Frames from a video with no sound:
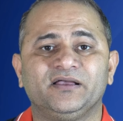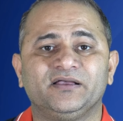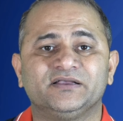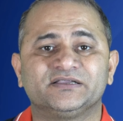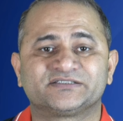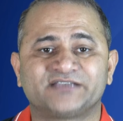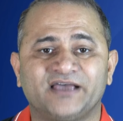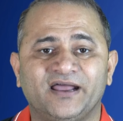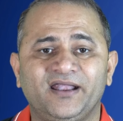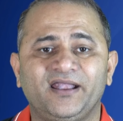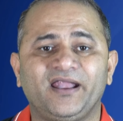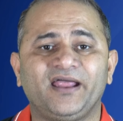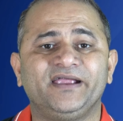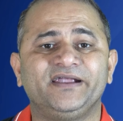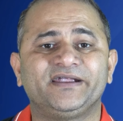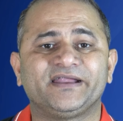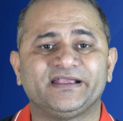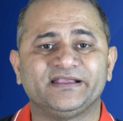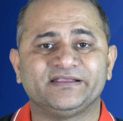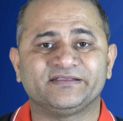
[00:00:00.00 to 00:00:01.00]

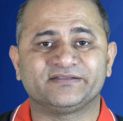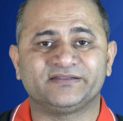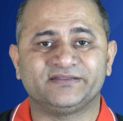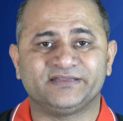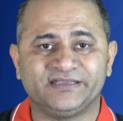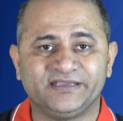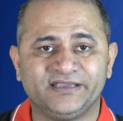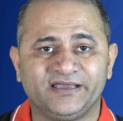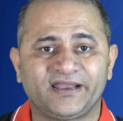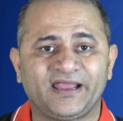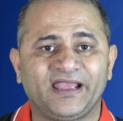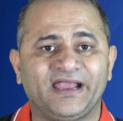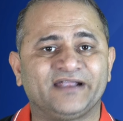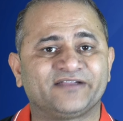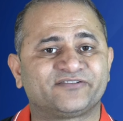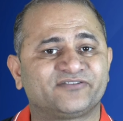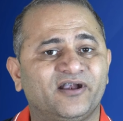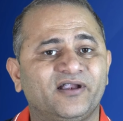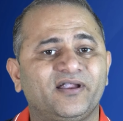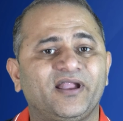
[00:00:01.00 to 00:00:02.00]
sunlight is there and
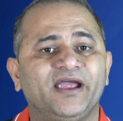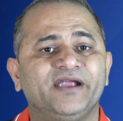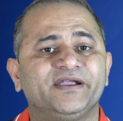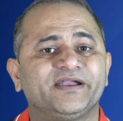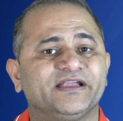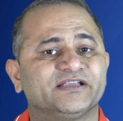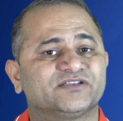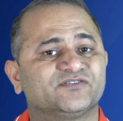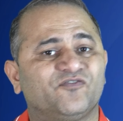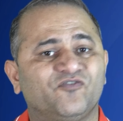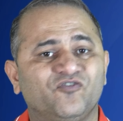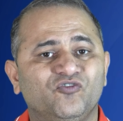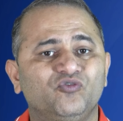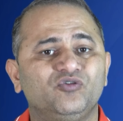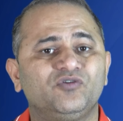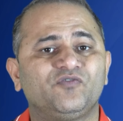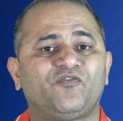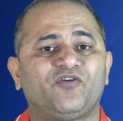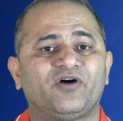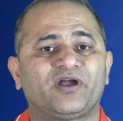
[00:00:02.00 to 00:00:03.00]
sunlight is
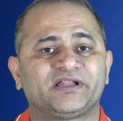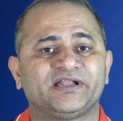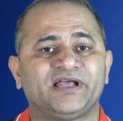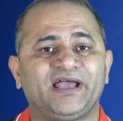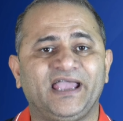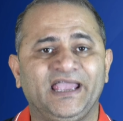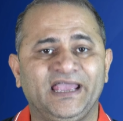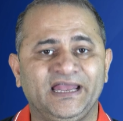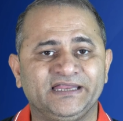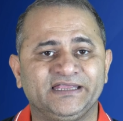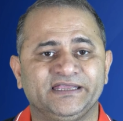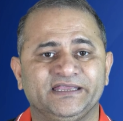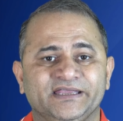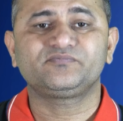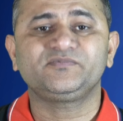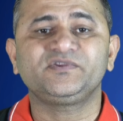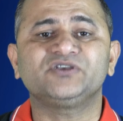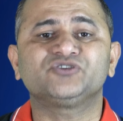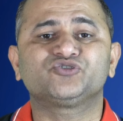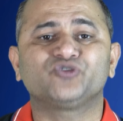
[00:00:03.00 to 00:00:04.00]
food for the algae.
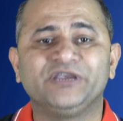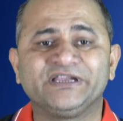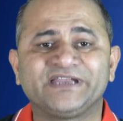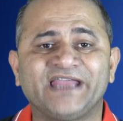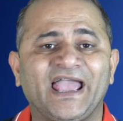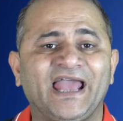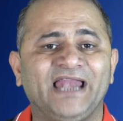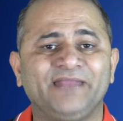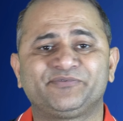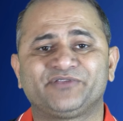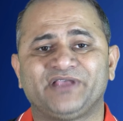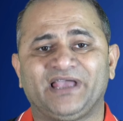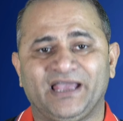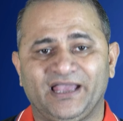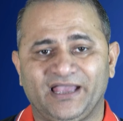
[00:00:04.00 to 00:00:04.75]
So it helps